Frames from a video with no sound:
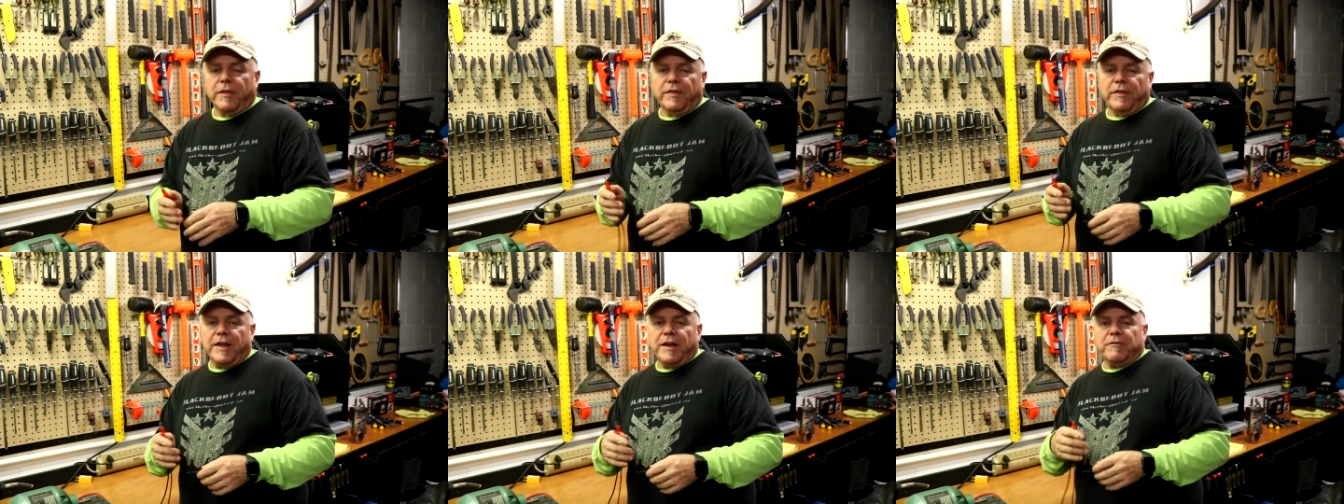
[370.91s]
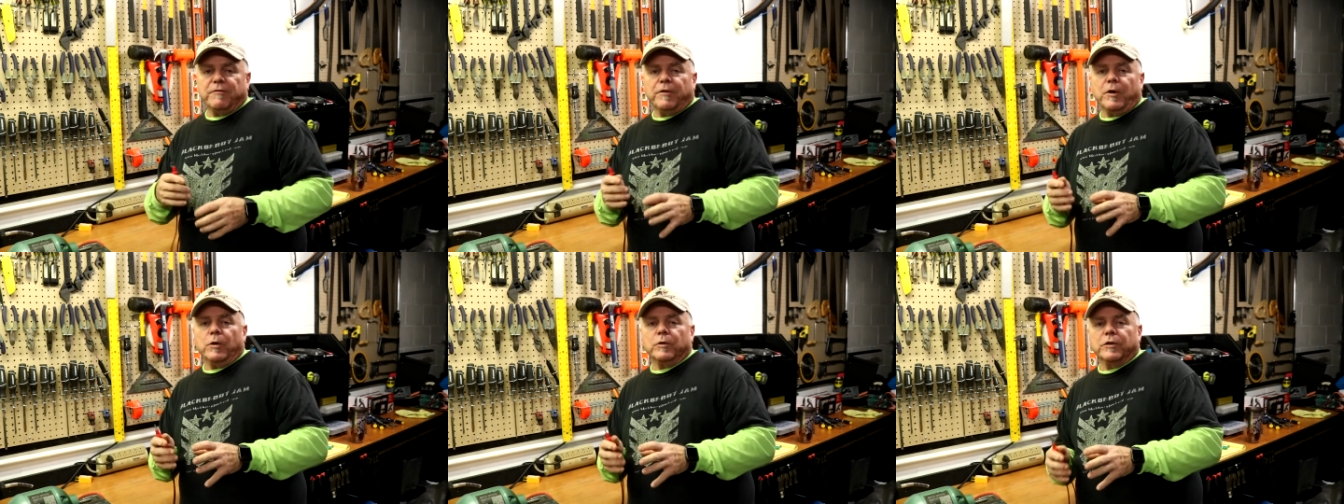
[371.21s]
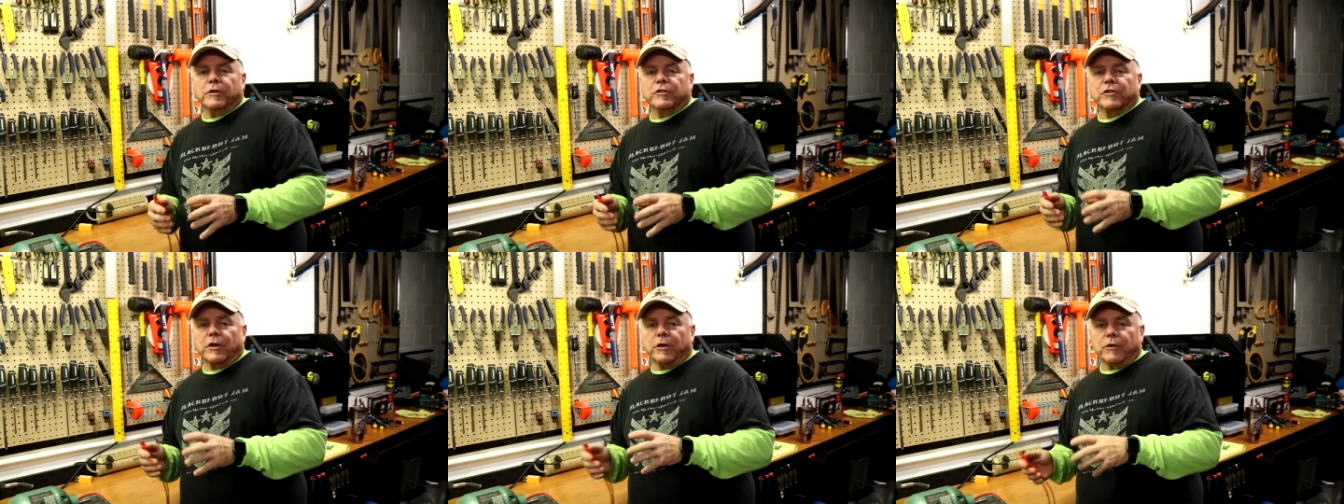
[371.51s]
That
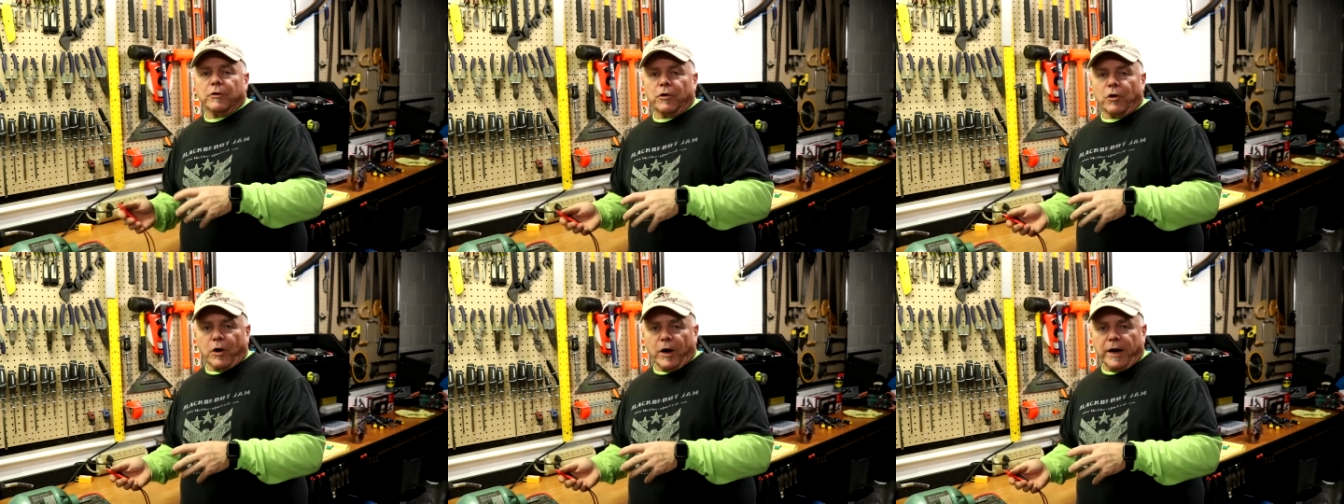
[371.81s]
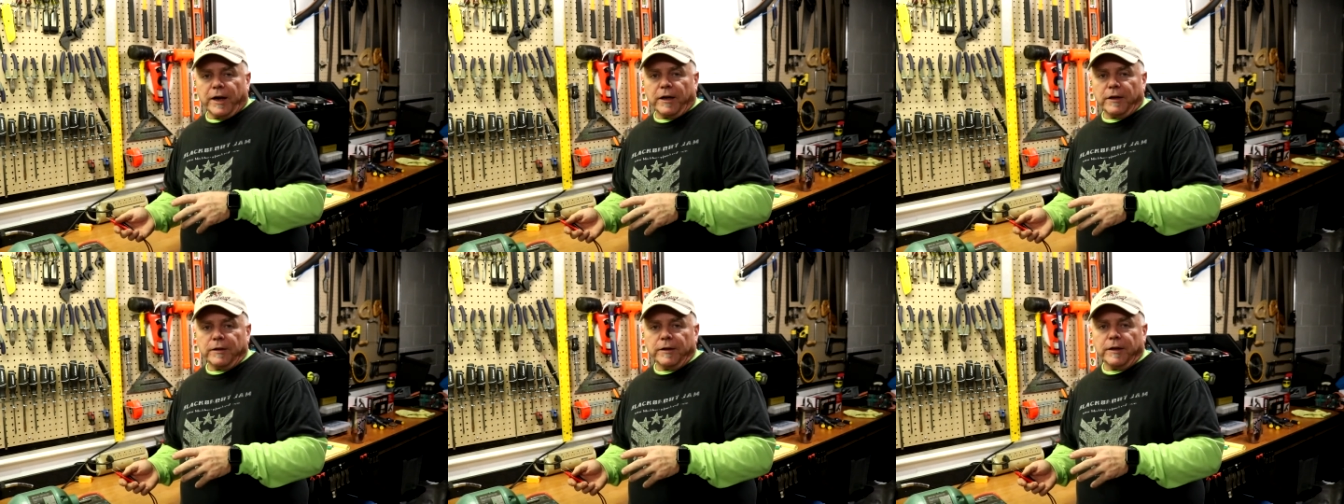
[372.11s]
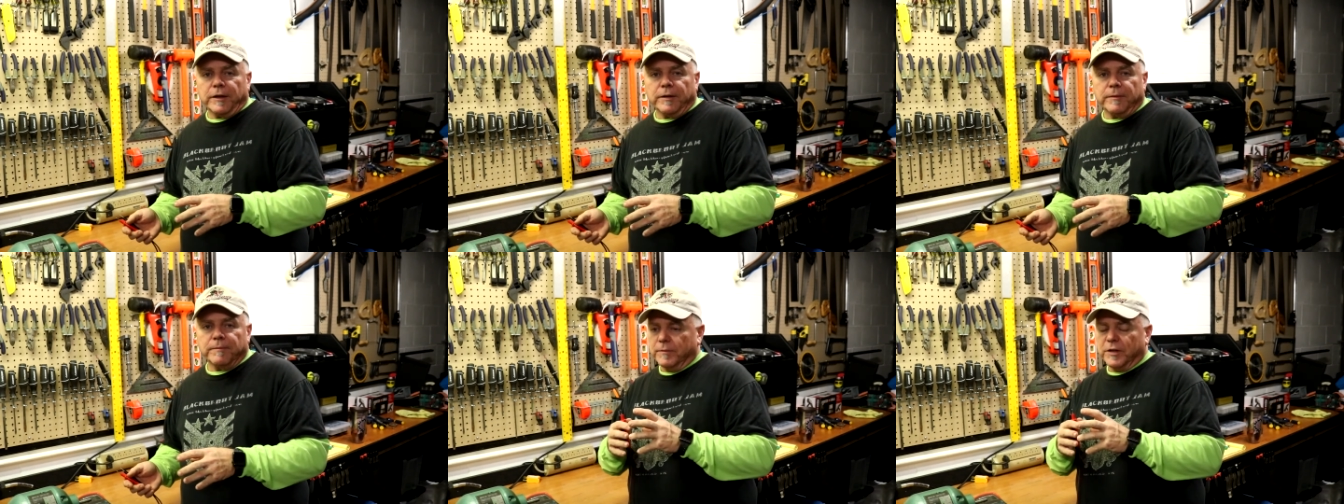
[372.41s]
voltage on
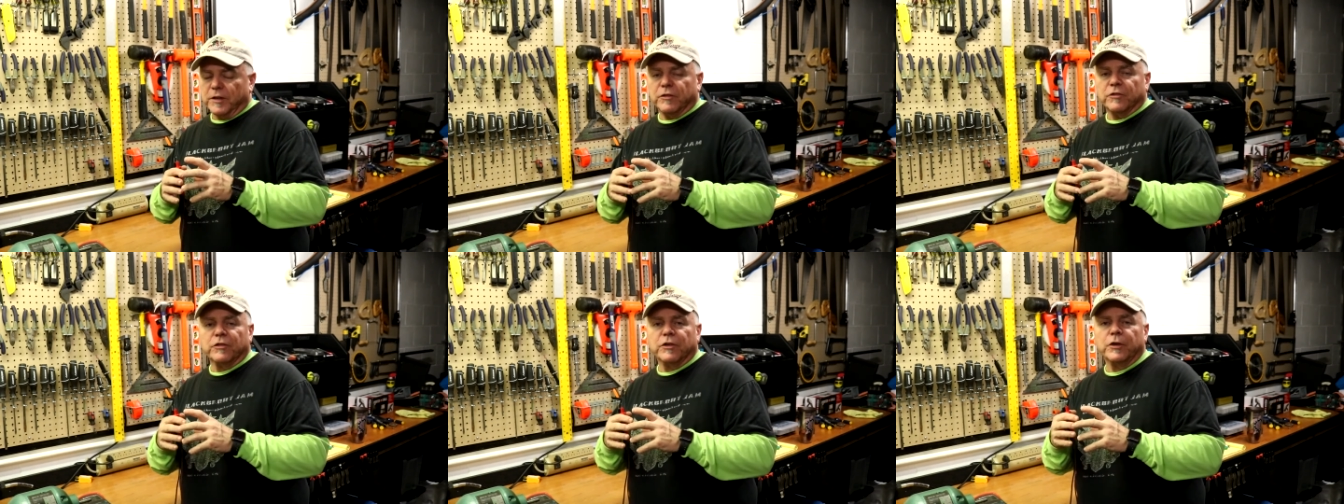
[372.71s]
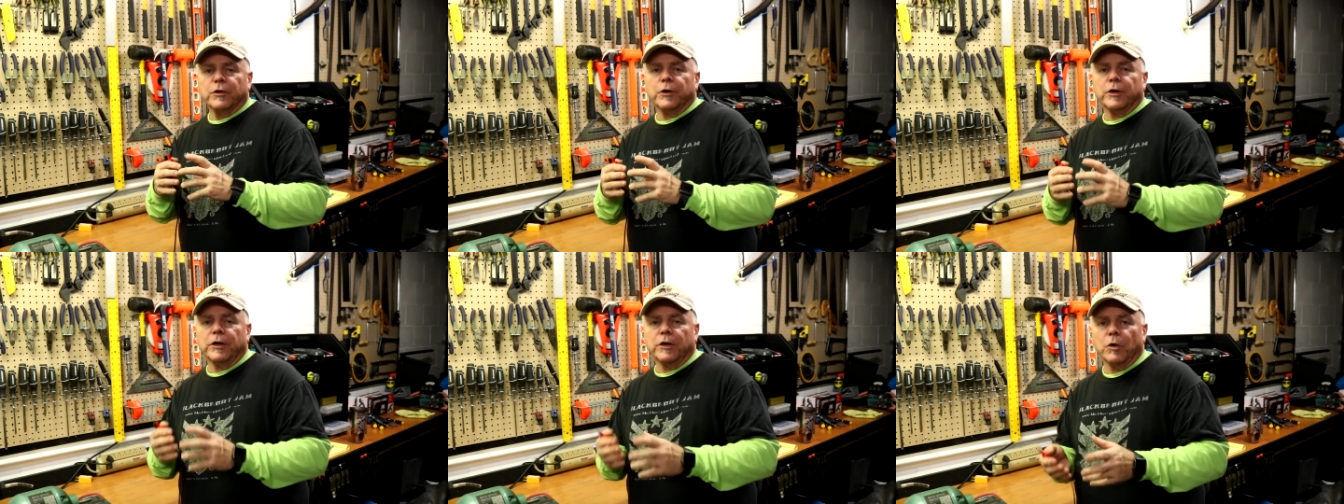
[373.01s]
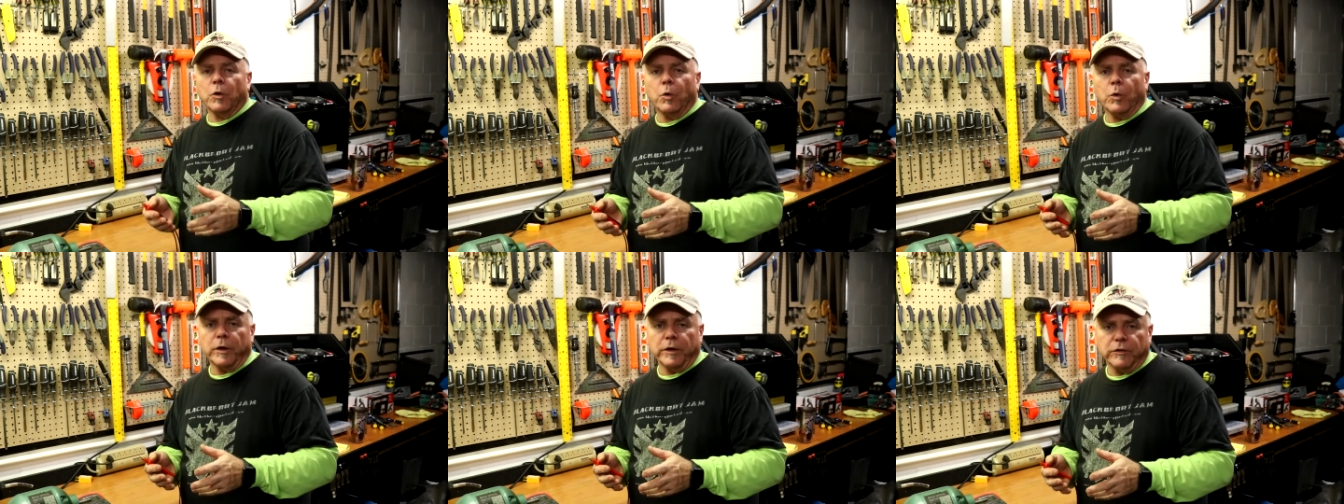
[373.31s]
ground, consider it
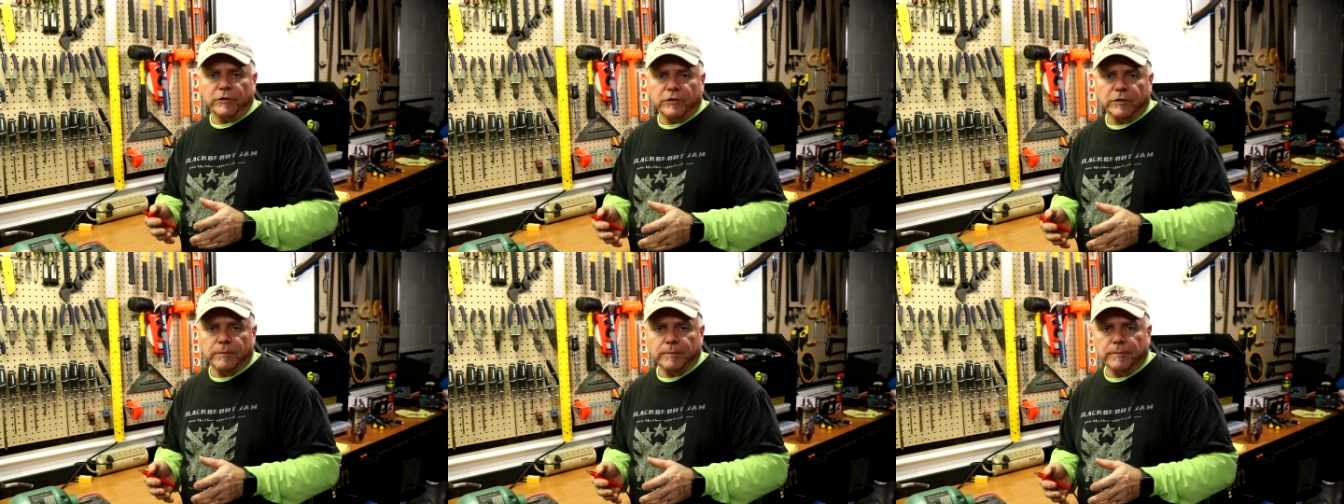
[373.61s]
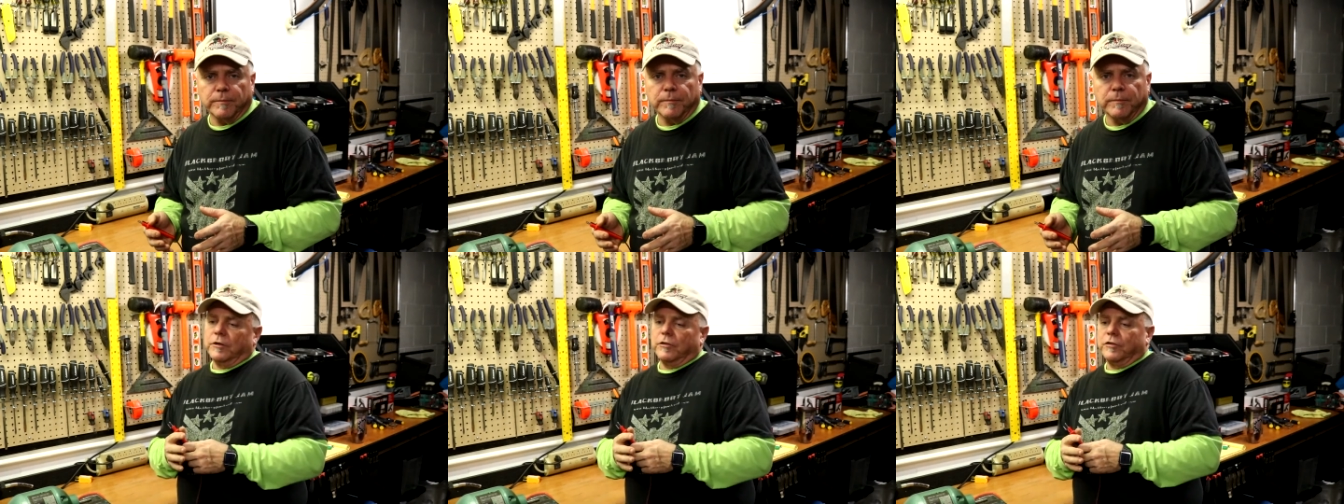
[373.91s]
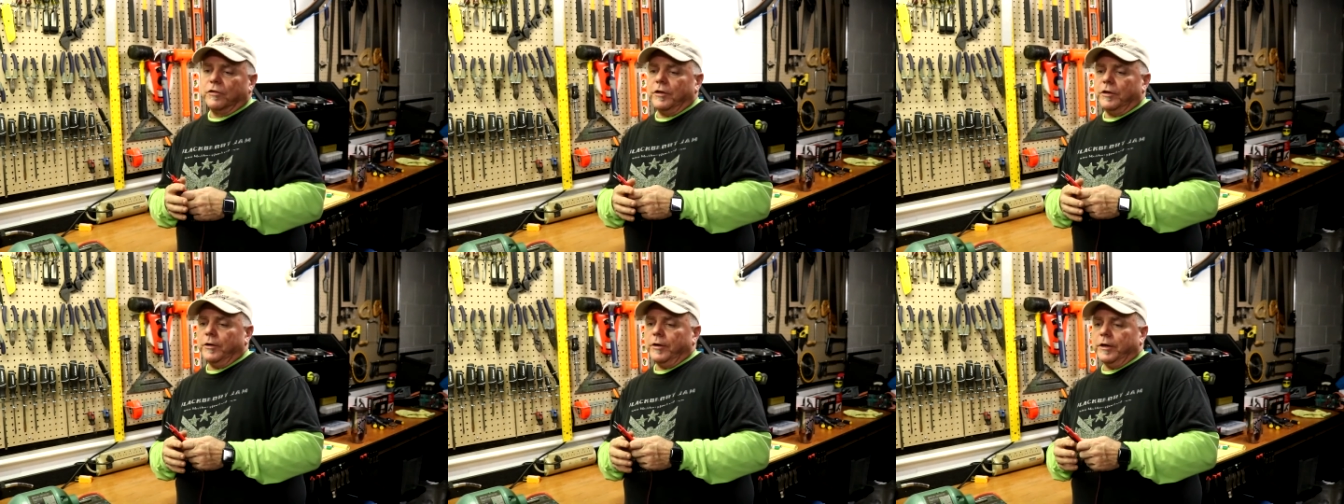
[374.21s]
noise.
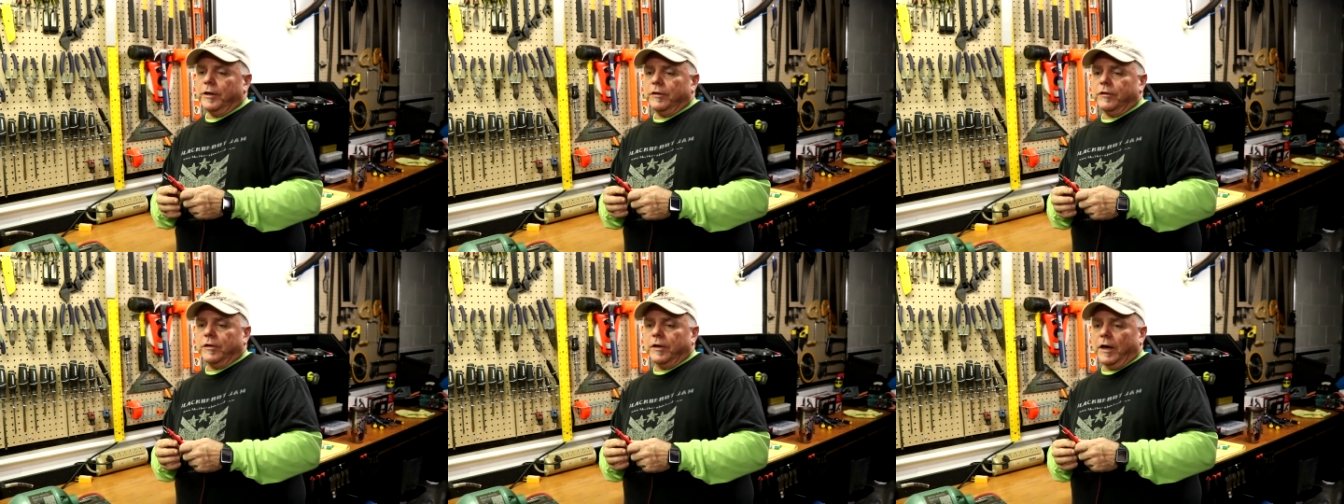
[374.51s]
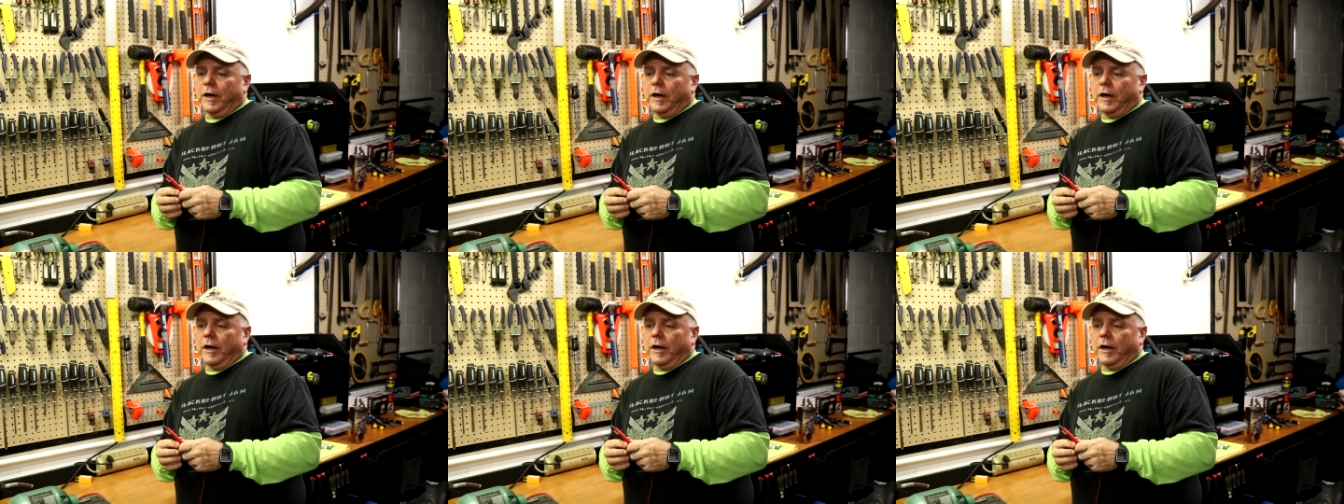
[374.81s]
Consider it